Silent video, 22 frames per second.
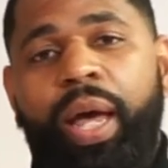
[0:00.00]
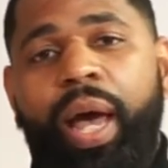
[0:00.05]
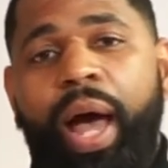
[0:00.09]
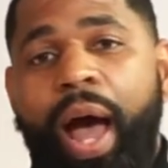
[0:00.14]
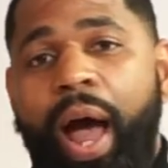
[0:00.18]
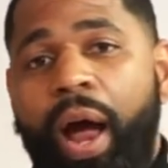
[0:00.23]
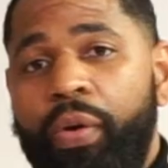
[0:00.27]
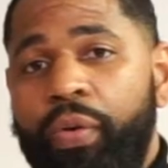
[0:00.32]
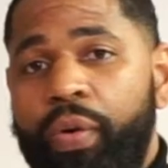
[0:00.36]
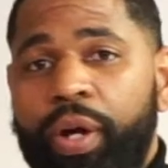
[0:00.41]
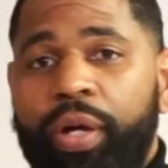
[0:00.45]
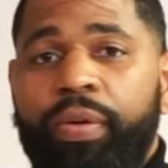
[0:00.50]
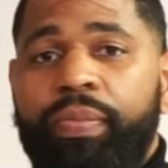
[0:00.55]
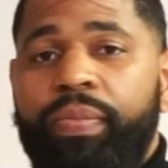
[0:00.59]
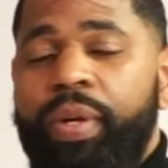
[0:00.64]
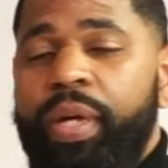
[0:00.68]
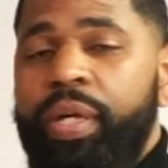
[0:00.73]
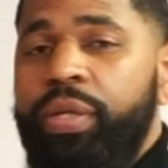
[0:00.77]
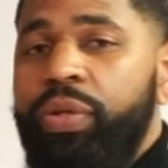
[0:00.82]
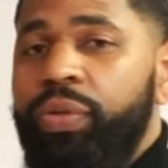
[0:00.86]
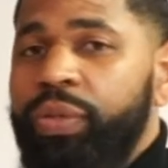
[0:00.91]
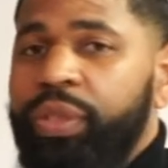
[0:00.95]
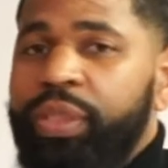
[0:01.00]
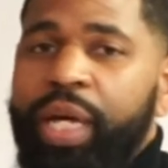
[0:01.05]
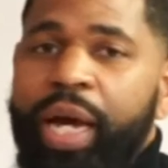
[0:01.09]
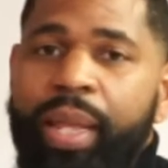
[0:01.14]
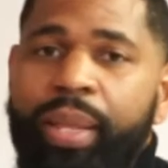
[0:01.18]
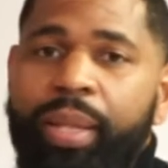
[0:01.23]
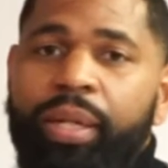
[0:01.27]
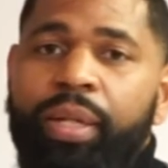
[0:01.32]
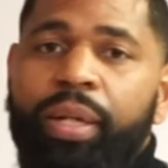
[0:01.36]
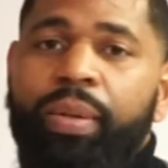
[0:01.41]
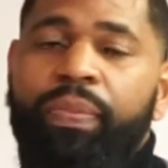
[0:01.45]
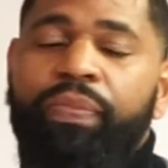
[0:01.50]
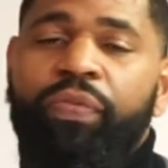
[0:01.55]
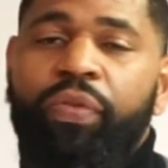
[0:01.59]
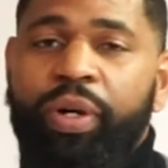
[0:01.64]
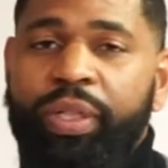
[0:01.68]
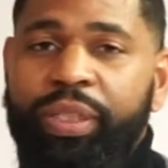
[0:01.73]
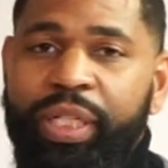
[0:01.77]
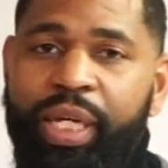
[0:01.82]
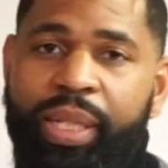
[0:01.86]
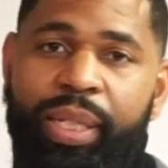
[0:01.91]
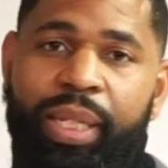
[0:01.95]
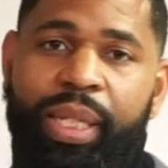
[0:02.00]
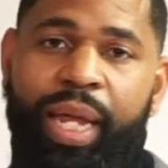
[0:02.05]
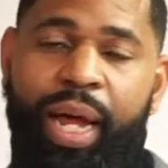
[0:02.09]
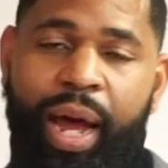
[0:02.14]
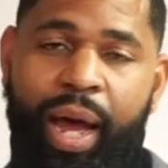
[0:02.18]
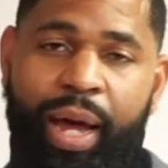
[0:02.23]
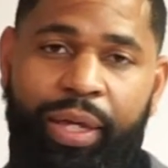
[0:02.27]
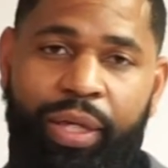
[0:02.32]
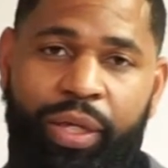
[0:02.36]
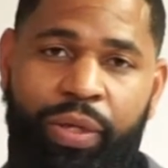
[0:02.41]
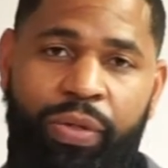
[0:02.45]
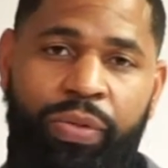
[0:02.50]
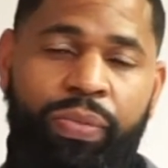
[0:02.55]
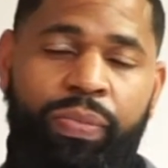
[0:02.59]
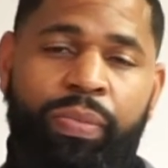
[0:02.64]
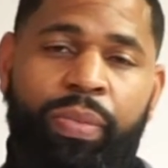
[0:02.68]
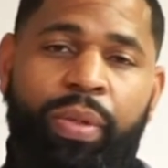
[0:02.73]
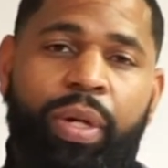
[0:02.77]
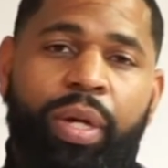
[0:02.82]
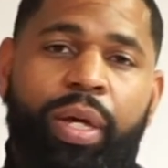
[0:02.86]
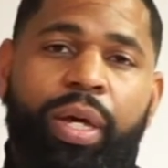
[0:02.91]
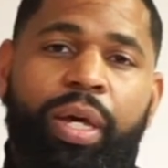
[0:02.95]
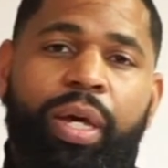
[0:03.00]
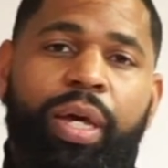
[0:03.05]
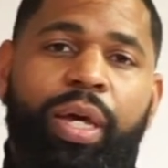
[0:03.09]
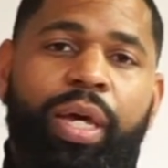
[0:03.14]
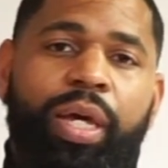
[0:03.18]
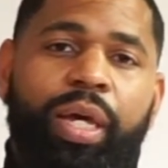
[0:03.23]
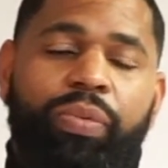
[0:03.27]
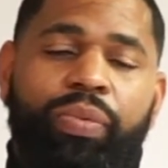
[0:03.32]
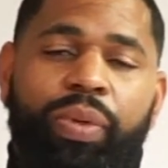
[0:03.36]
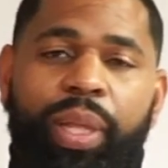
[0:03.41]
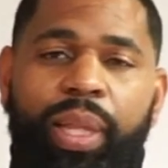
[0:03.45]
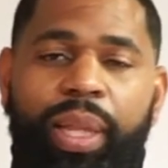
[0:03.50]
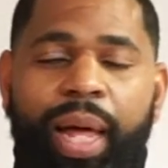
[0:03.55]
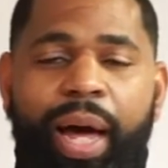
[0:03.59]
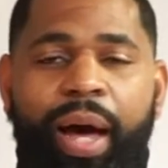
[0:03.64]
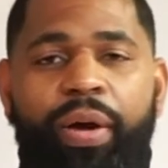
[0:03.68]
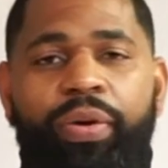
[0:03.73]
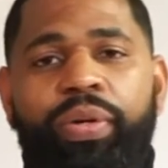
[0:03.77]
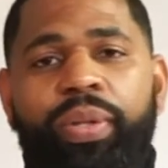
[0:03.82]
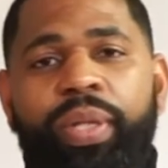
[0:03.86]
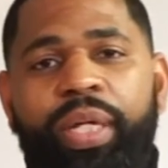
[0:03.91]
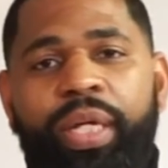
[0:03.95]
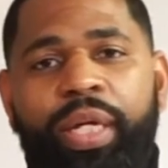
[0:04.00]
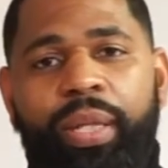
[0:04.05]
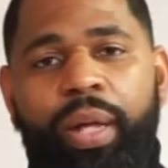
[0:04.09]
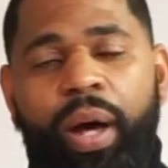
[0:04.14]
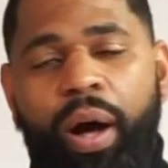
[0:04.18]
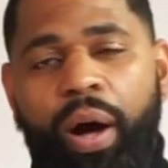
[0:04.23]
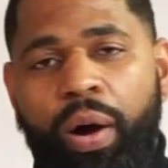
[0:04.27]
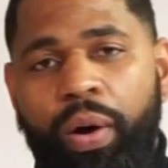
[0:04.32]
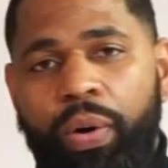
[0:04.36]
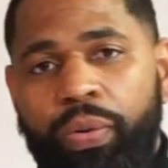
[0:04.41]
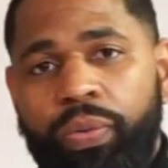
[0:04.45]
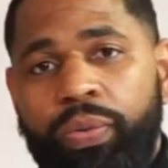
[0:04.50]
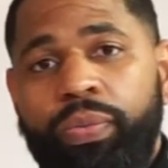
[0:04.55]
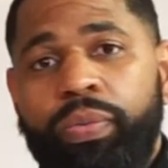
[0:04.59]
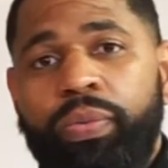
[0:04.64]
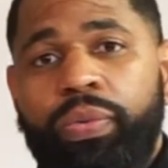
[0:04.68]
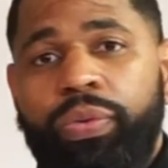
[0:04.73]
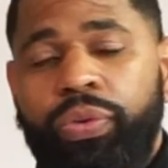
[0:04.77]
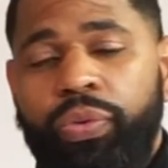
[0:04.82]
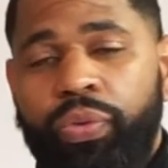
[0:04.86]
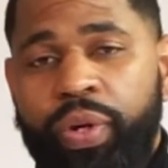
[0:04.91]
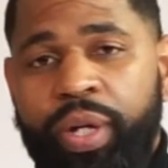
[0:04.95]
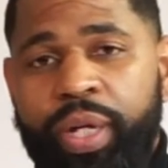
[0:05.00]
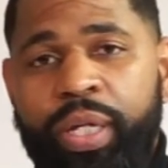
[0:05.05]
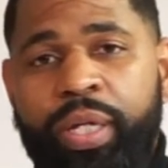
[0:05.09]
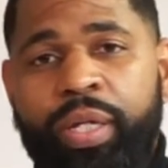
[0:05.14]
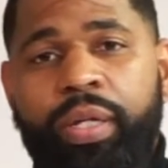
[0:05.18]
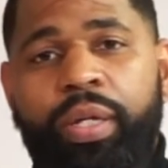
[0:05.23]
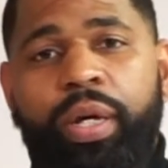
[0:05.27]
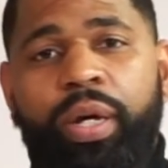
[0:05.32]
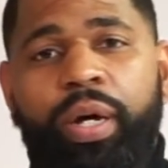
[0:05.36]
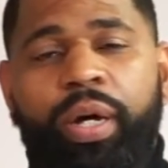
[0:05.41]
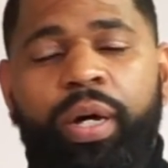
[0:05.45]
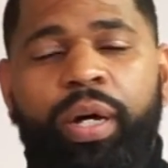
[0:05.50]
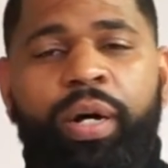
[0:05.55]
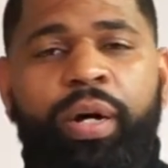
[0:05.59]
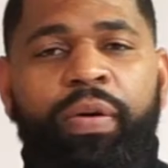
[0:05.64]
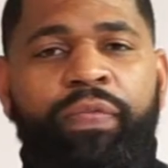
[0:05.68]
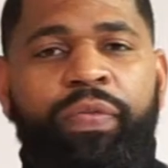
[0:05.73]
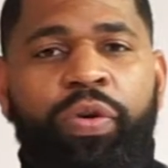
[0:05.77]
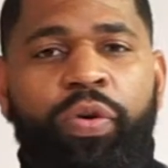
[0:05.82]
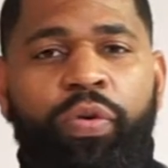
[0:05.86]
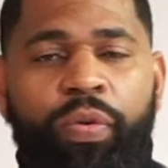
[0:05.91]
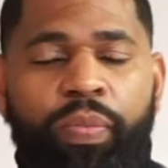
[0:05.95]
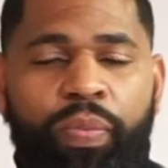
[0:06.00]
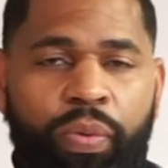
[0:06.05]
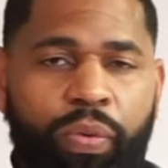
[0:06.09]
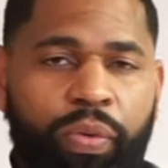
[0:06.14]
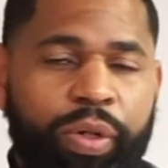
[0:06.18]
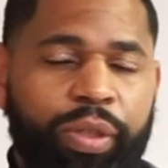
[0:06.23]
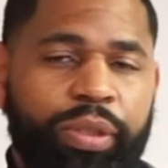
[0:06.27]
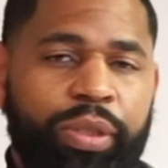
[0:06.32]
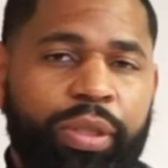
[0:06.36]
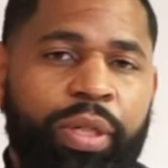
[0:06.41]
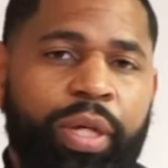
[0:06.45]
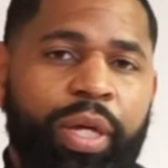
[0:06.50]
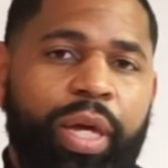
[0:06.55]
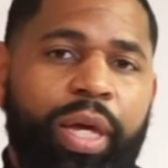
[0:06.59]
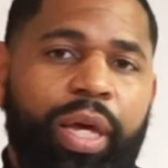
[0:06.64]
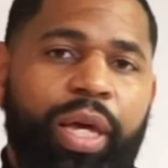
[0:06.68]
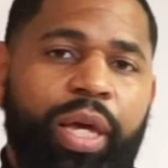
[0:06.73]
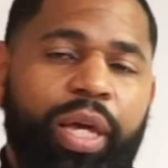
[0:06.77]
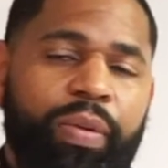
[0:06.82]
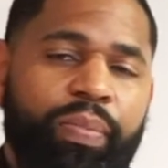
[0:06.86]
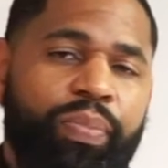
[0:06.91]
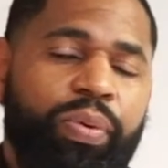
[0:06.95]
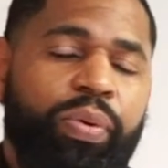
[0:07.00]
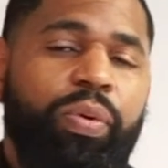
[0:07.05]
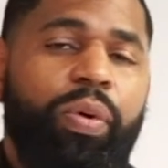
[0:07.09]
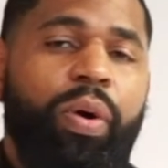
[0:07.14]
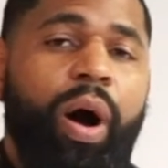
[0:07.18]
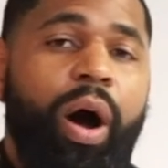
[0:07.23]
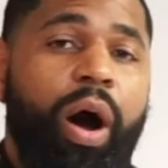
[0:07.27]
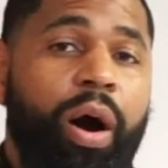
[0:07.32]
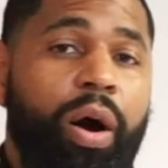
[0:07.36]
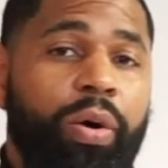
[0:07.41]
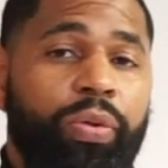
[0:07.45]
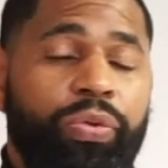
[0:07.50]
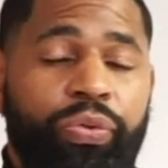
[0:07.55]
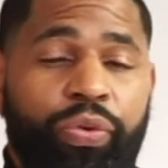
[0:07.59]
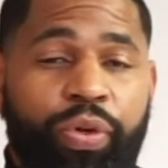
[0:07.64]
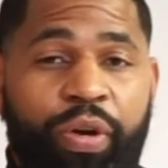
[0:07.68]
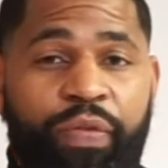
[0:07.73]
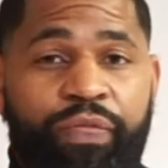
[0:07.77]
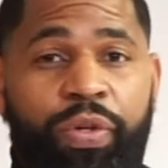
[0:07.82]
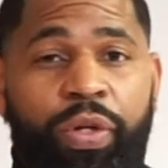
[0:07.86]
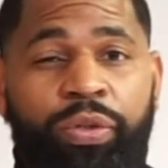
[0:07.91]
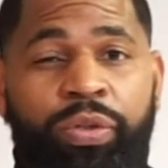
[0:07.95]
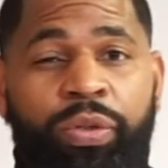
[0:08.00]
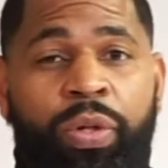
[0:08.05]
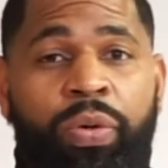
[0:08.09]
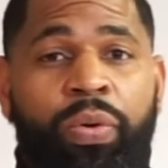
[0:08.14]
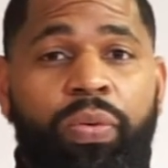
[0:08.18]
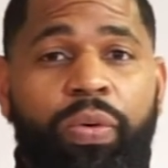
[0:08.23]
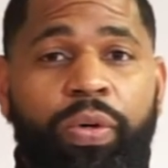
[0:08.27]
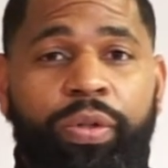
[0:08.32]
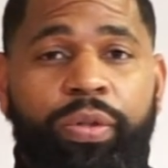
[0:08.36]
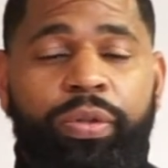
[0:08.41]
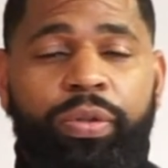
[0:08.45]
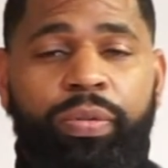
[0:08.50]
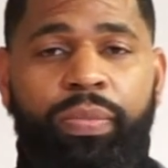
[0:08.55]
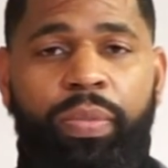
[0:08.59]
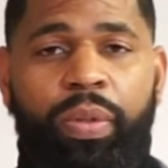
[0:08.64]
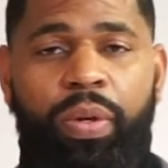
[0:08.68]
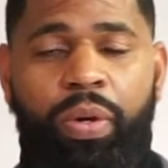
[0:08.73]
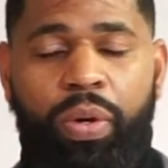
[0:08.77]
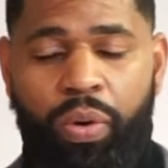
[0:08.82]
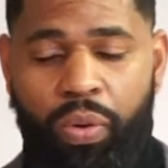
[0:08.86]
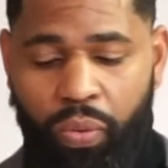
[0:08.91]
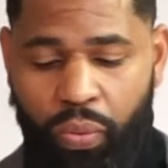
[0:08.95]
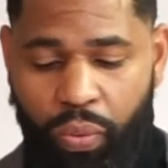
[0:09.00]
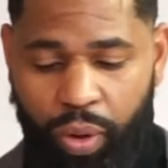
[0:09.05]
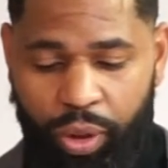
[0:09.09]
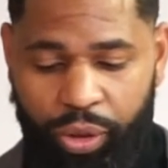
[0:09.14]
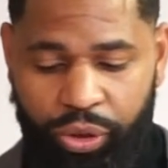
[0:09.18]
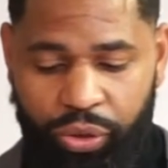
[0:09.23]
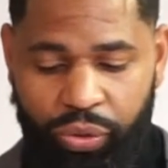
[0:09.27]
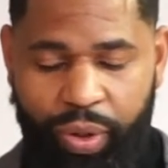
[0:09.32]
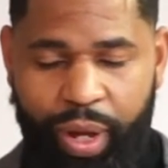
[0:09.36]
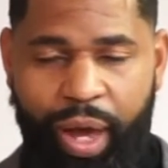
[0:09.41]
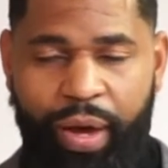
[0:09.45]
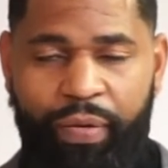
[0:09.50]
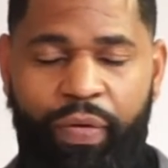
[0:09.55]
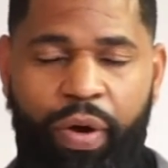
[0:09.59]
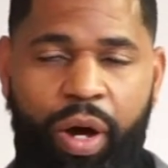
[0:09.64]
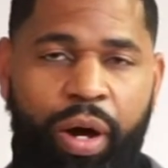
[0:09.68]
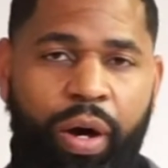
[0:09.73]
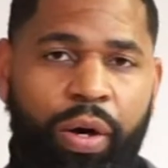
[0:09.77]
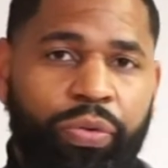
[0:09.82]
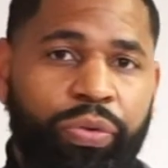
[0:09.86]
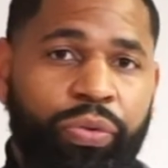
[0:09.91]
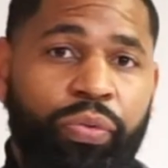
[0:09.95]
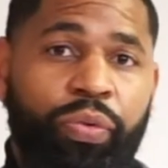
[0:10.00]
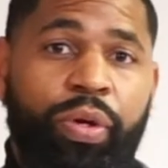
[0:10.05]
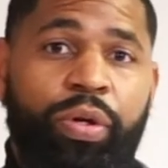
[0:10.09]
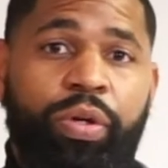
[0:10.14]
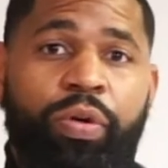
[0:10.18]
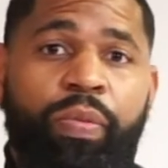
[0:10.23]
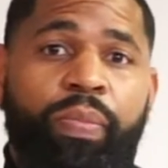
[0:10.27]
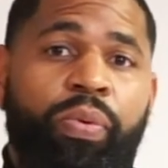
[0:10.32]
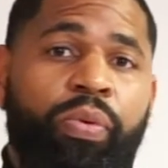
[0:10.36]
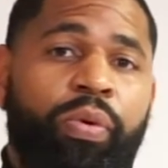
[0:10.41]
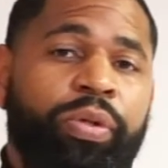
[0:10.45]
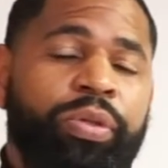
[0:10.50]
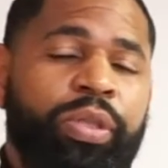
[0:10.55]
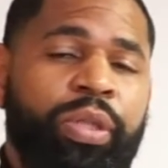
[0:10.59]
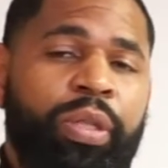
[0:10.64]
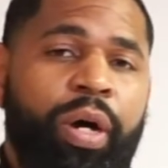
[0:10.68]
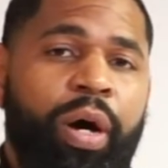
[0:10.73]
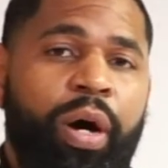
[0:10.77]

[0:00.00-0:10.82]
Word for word: I recommend you signing up for Identity IQ. It will allow you to get all three of your reports and pull all three of your scores. Once you have all three of your reports and